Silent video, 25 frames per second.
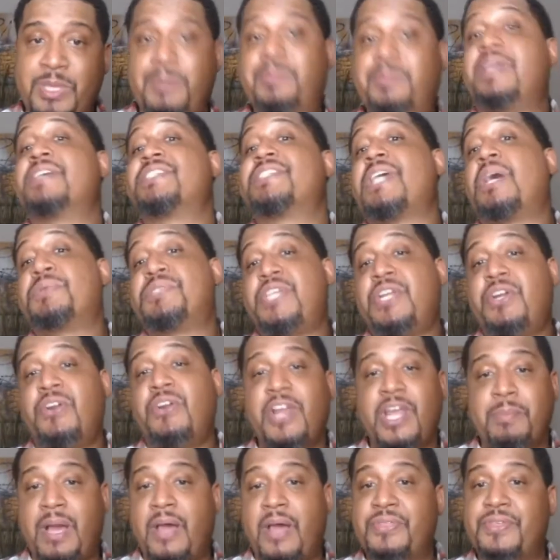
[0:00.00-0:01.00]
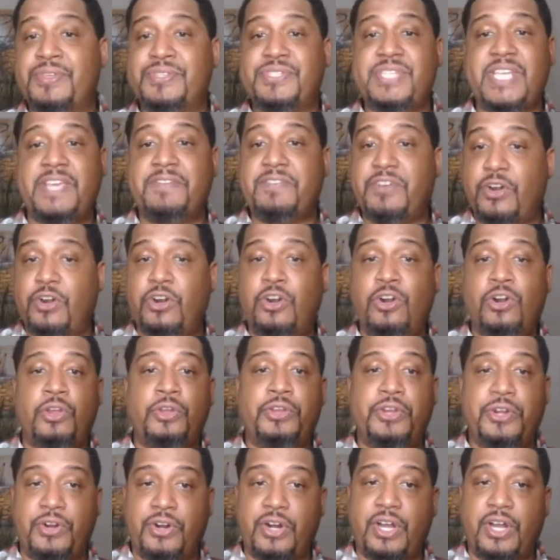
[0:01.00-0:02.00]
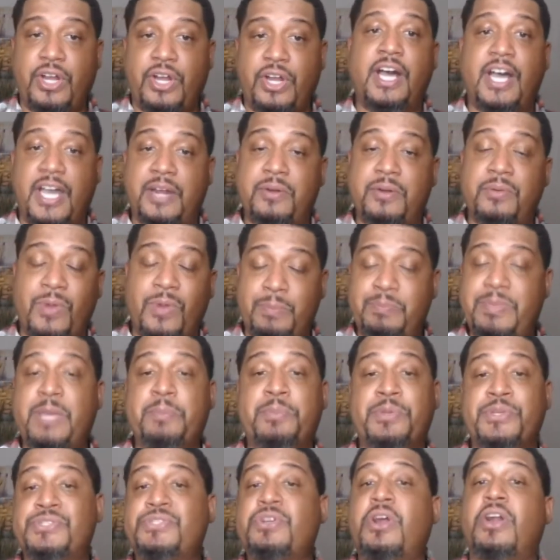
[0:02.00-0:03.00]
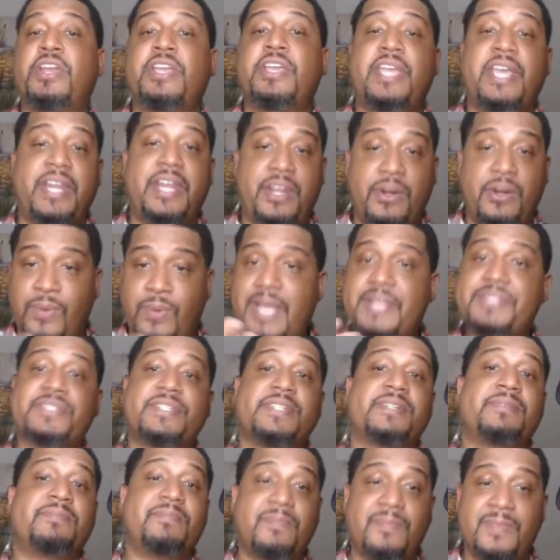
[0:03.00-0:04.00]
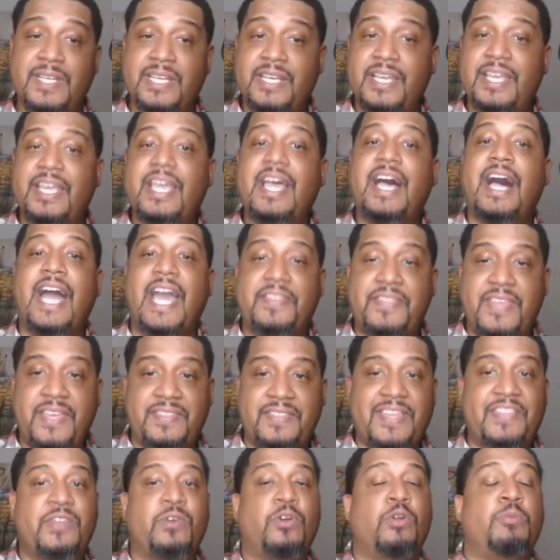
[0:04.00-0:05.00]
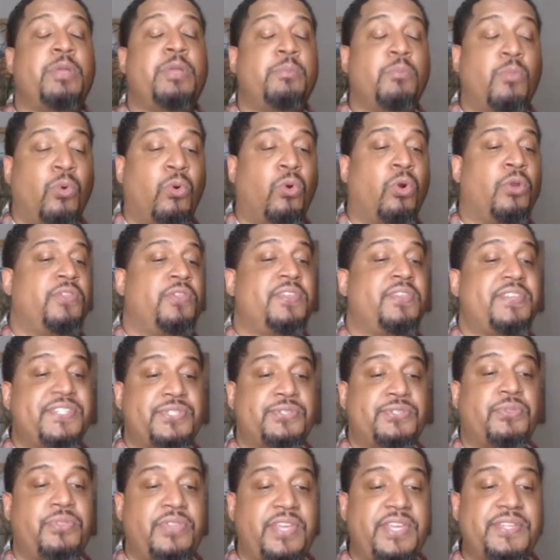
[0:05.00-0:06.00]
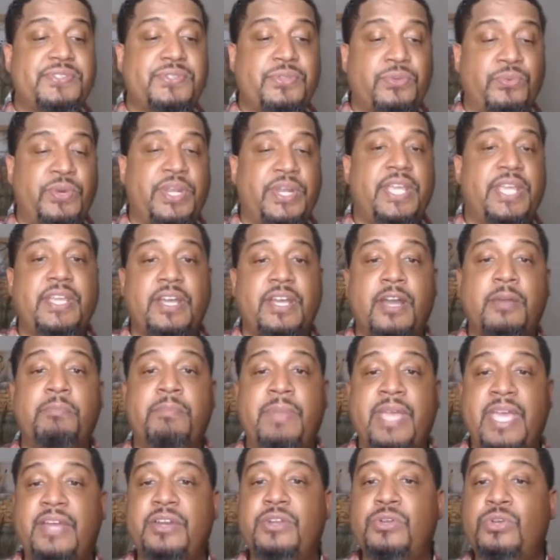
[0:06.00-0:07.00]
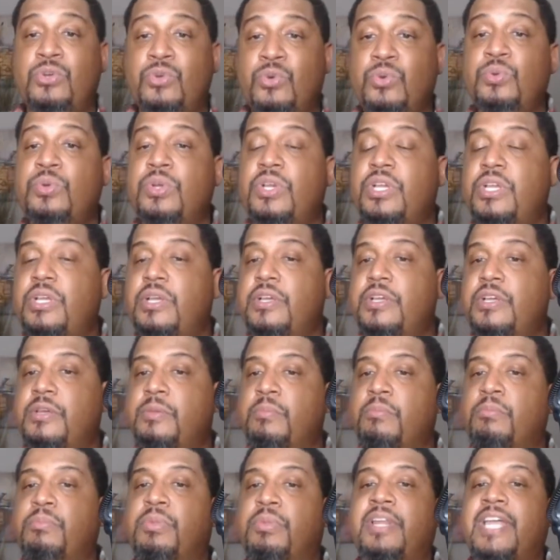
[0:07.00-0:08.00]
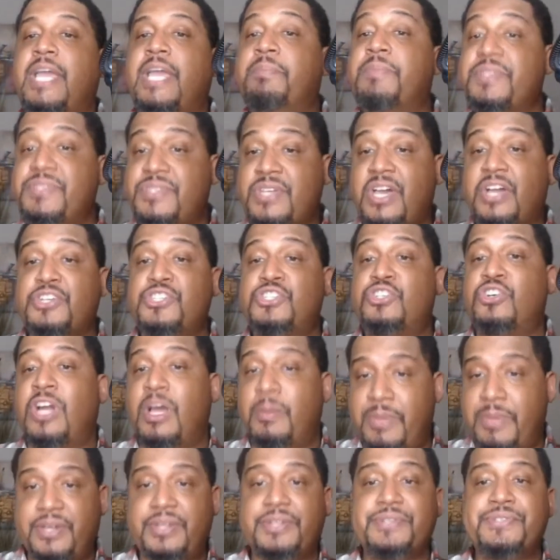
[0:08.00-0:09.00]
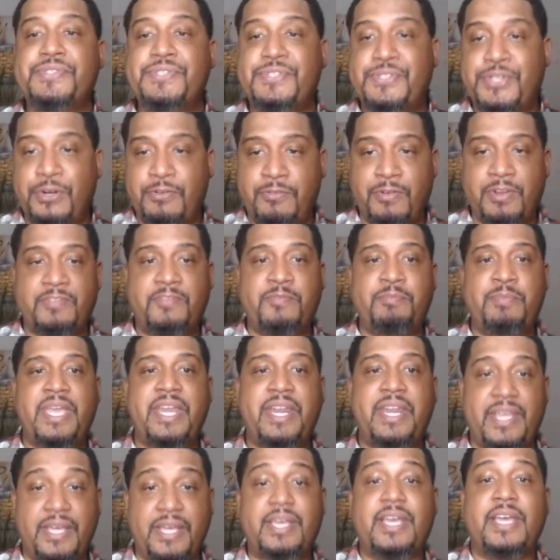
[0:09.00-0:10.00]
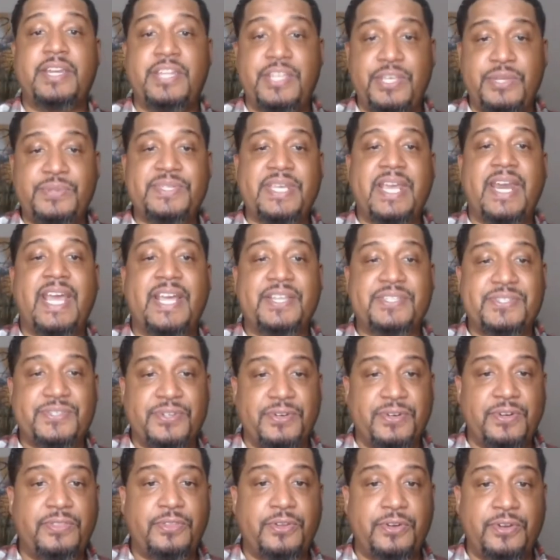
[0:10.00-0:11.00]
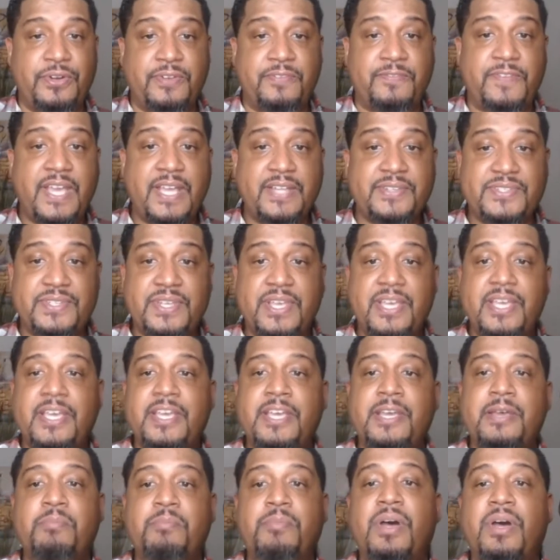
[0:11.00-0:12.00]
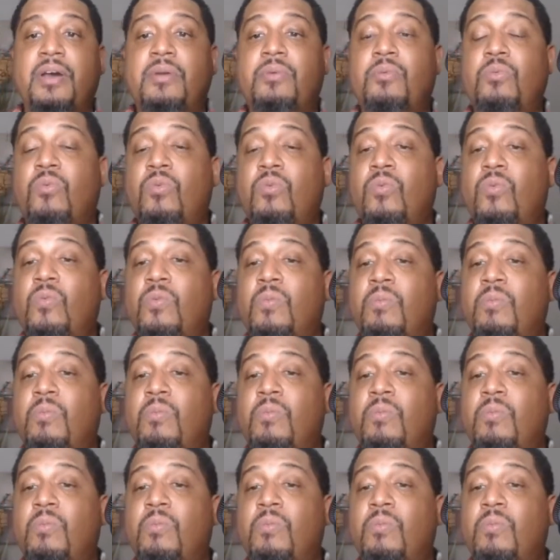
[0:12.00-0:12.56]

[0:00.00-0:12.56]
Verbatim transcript: be, because I was hearing about this even earlier on when people started getting arrested. I think that there will be more than these these three young men who blame this on Trump and conservative media and use that as their, their defense. But